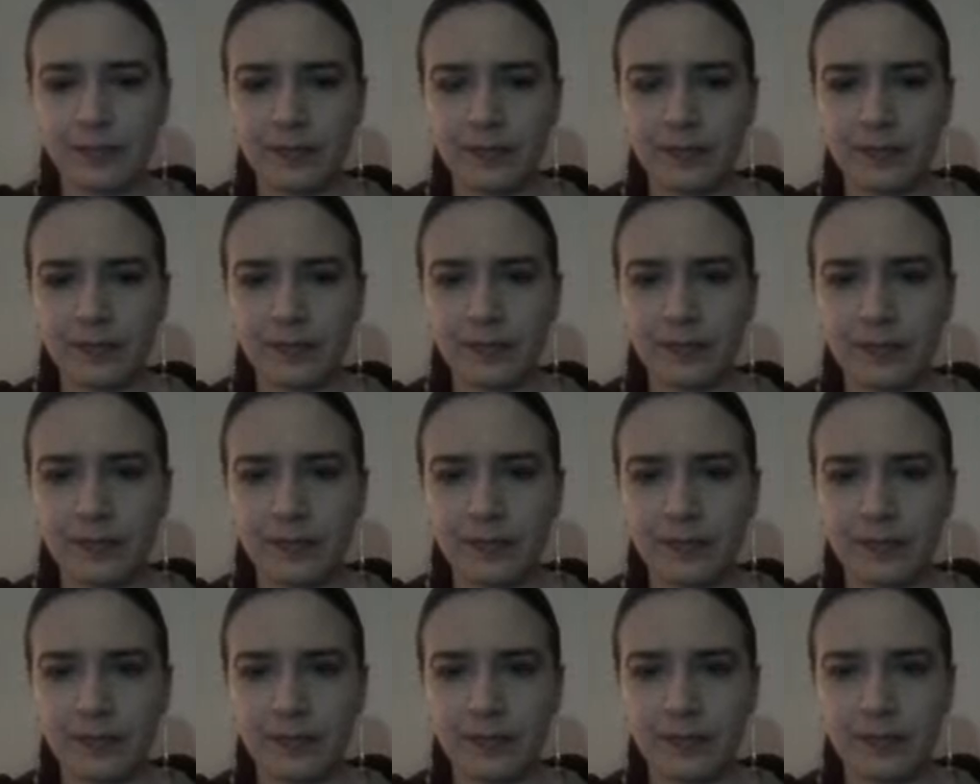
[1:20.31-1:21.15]

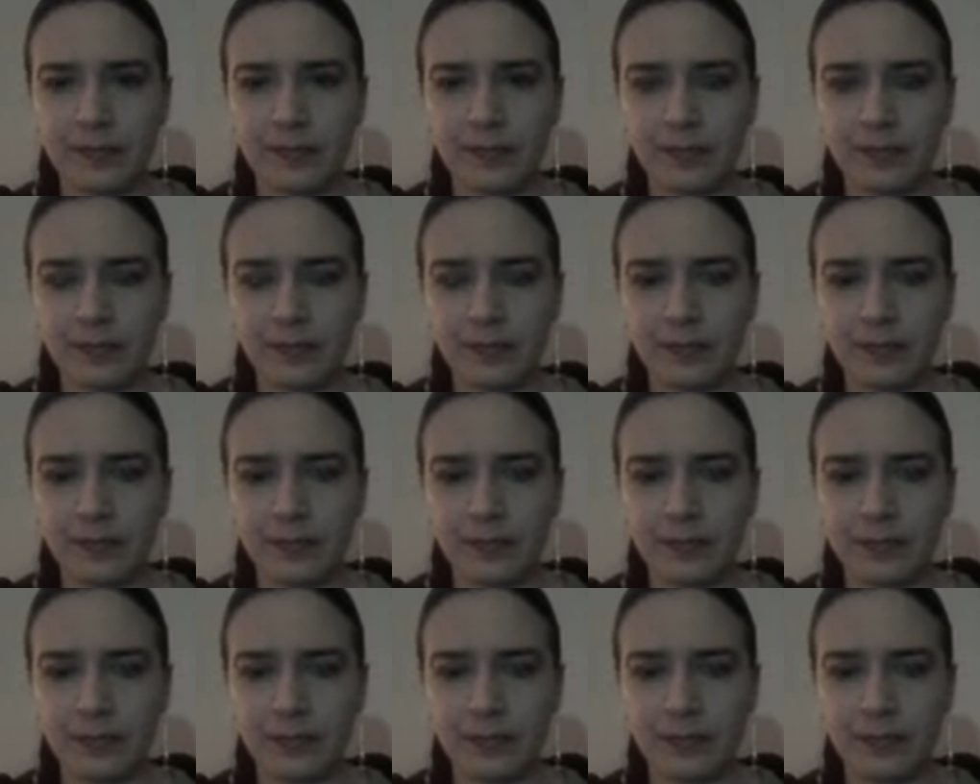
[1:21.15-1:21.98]

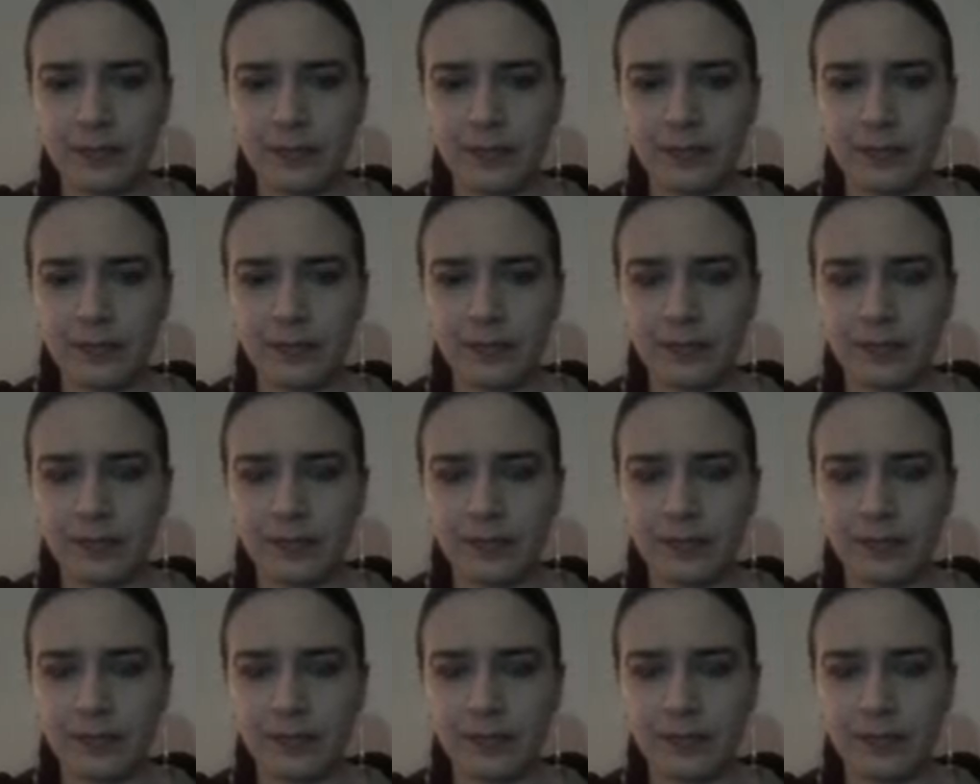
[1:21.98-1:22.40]
The person shown says nothing.